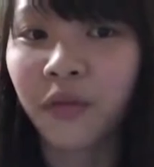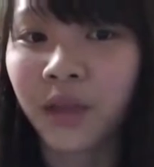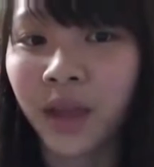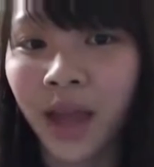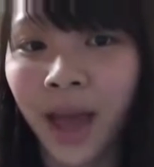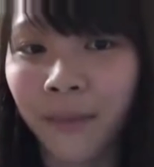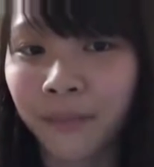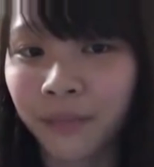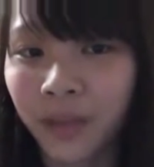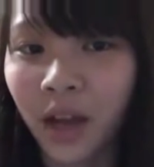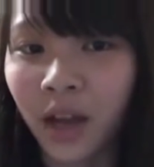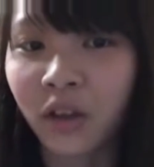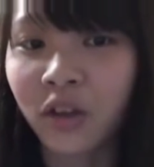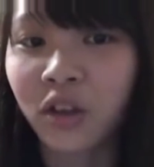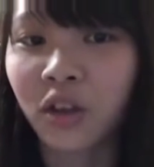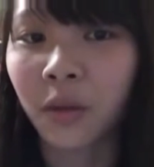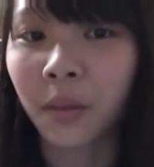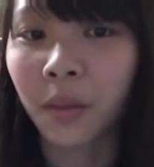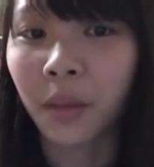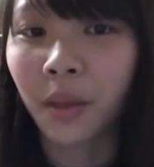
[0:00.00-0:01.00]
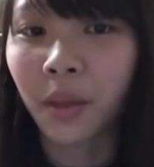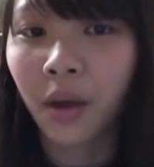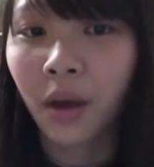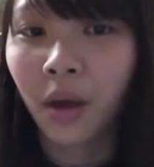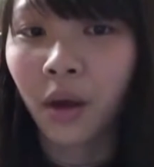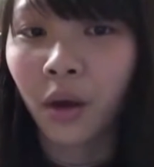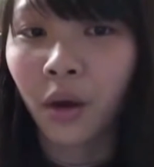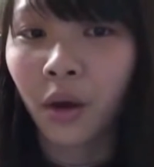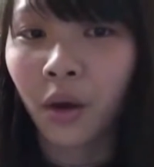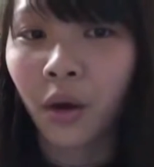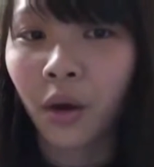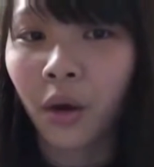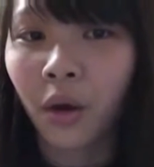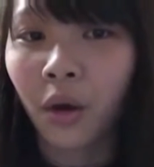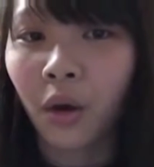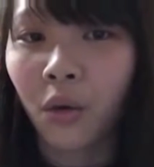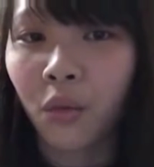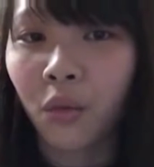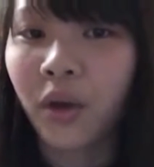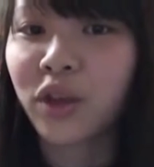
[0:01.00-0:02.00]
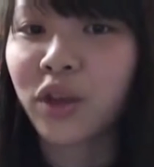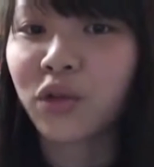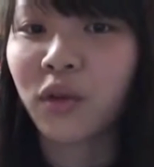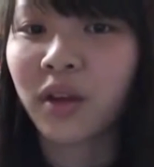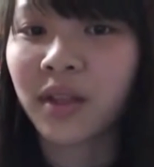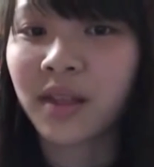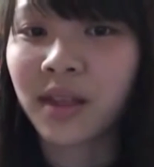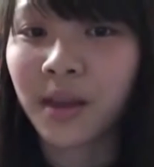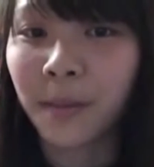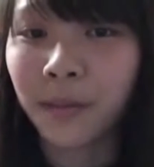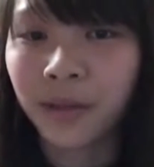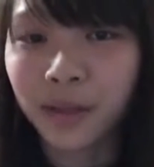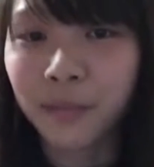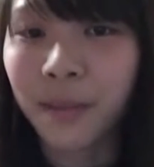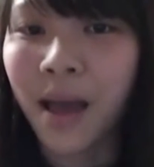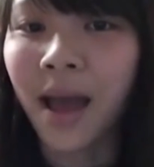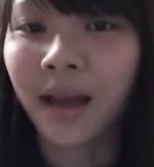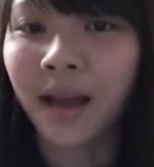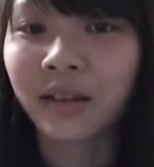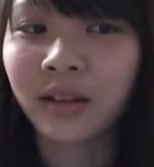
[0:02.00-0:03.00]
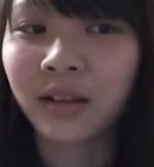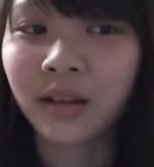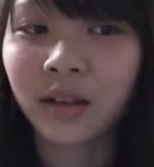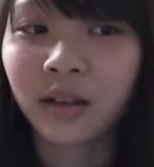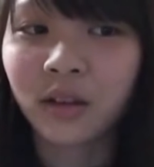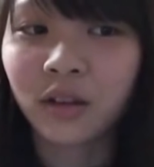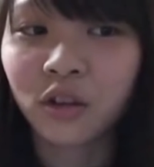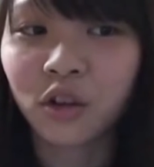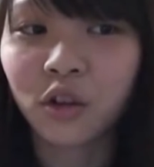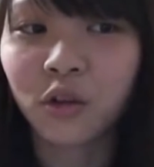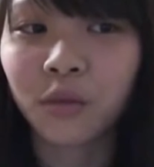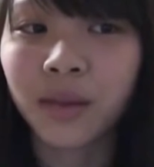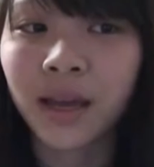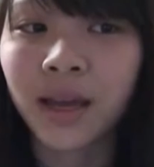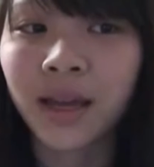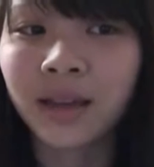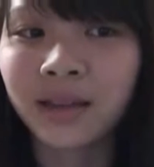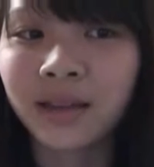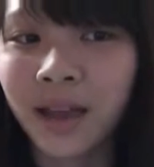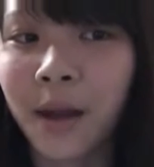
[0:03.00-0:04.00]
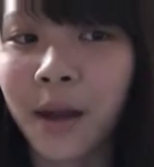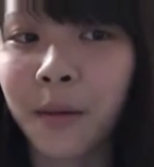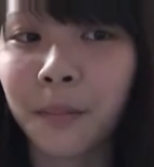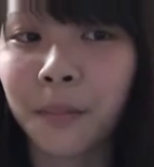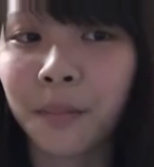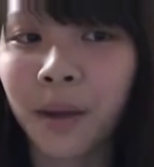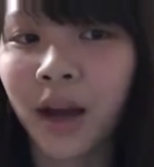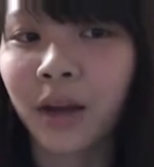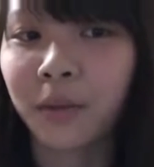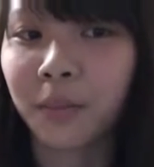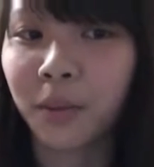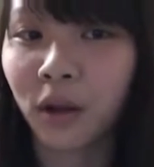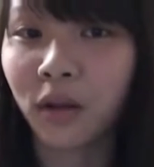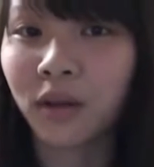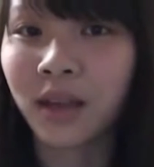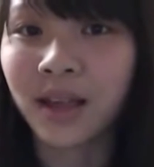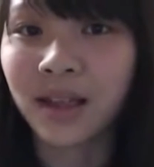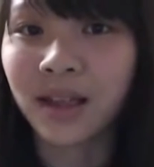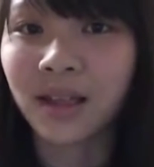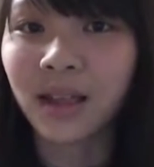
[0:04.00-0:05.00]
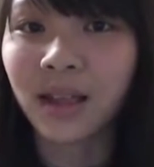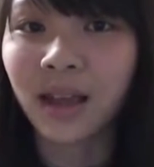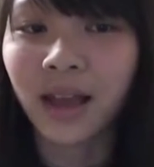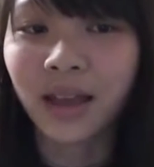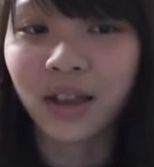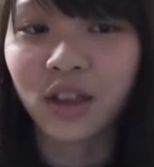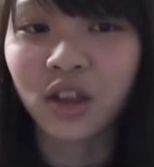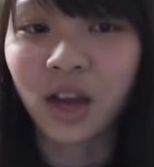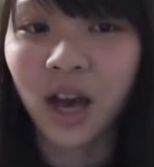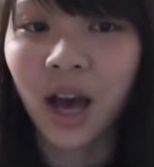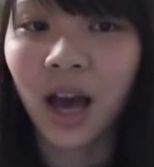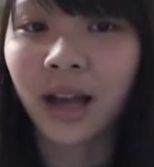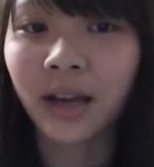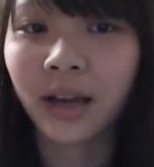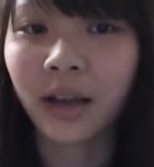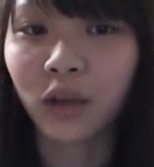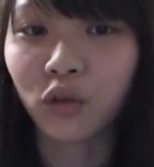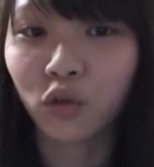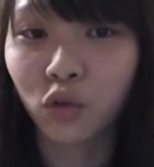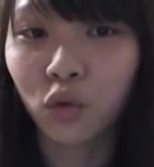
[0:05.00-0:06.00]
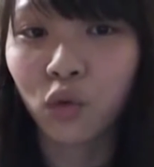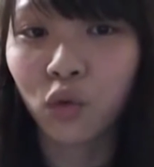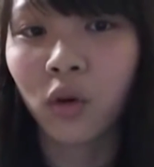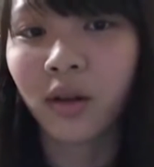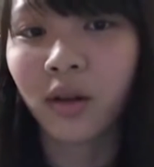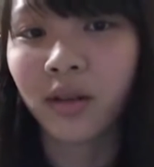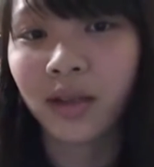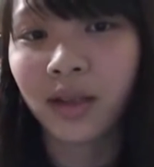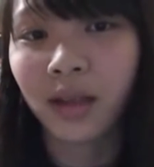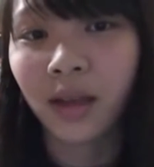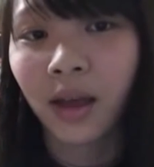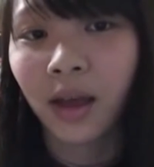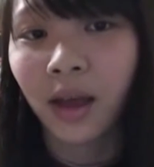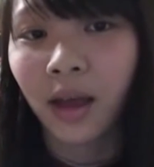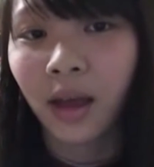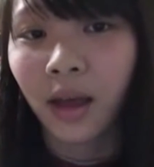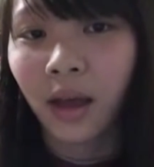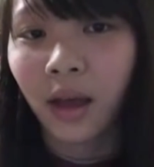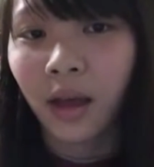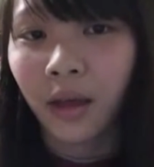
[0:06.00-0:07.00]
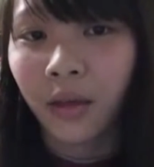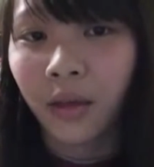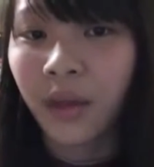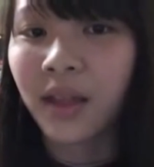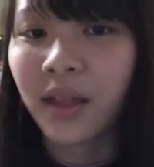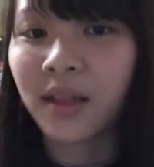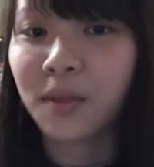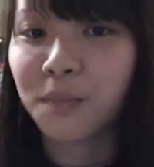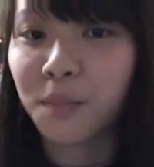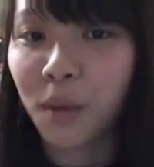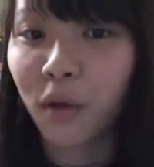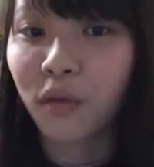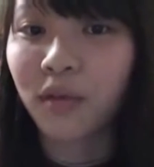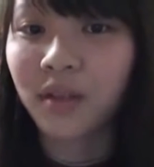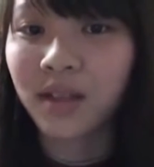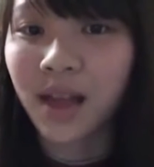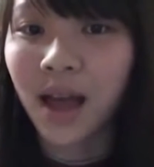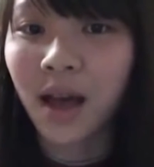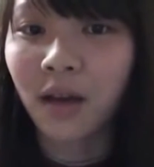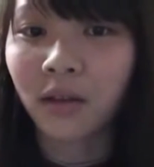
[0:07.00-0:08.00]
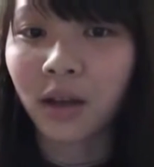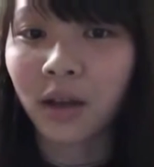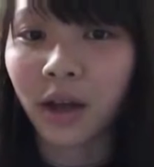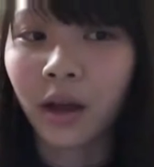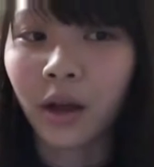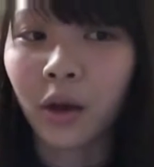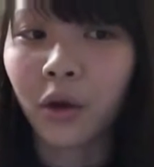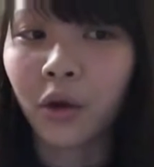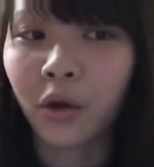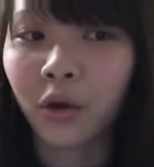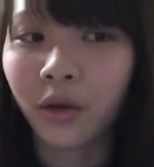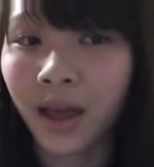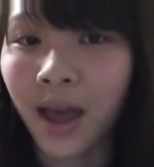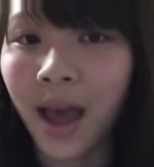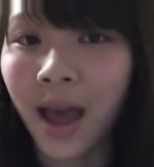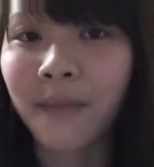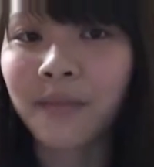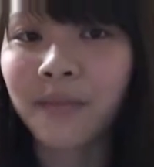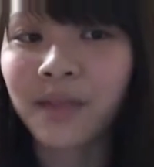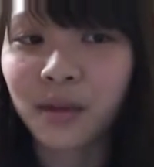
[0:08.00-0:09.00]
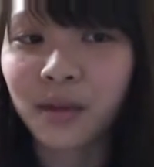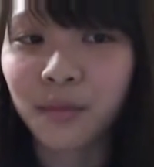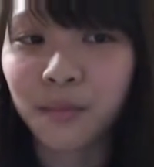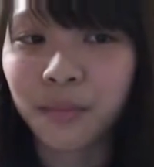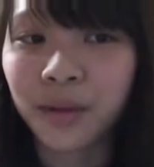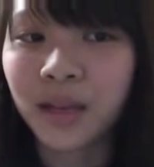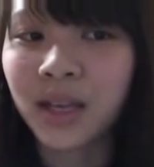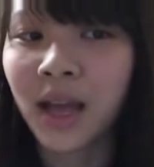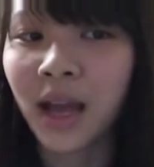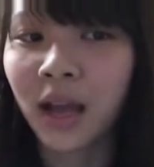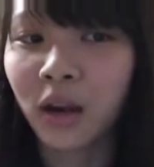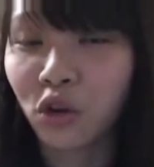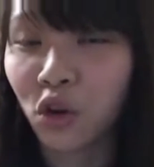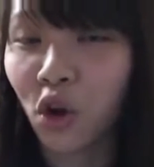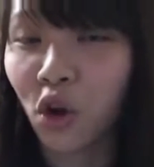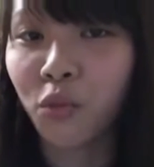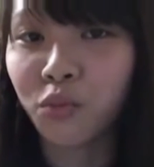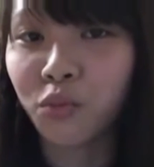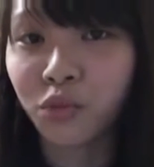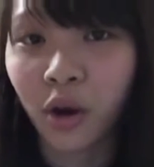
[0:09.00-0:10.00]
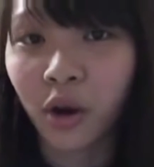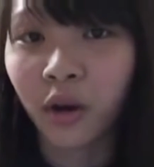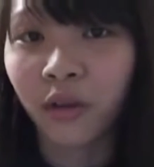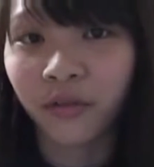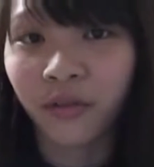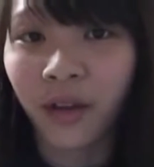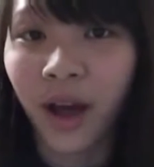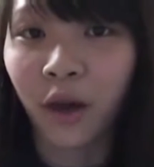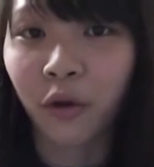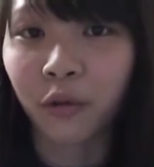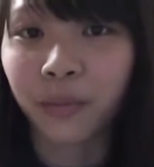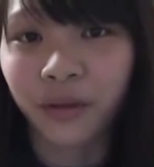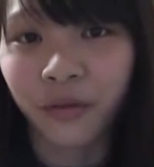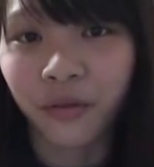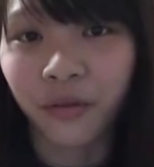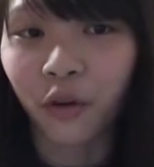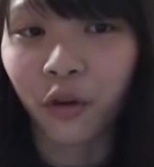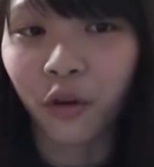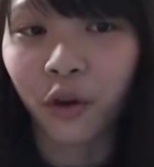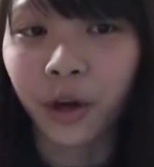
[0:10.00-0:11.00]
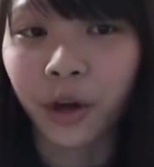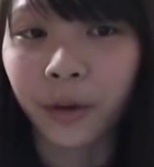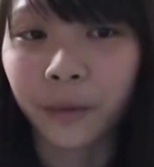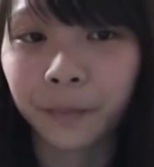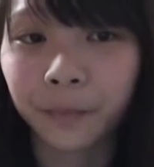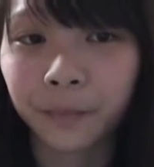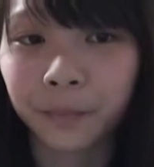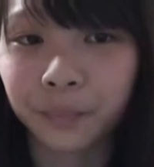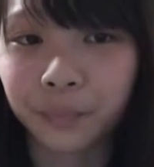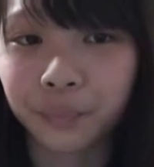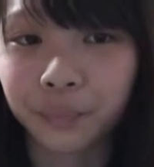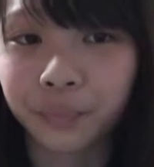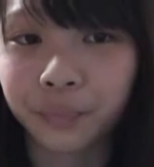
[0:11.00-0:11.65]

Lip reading: with the abduction, which was suspected to be done by the police in China towards this bookseller who kept being low profile before.